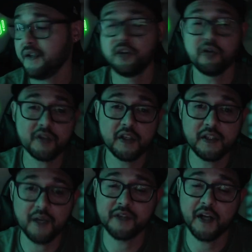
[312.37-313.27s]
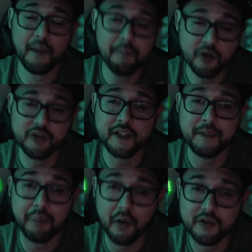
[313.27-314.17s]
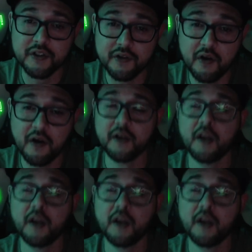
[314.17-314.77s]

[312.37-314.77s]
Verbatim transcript: Those are the dips that I personally purchase on.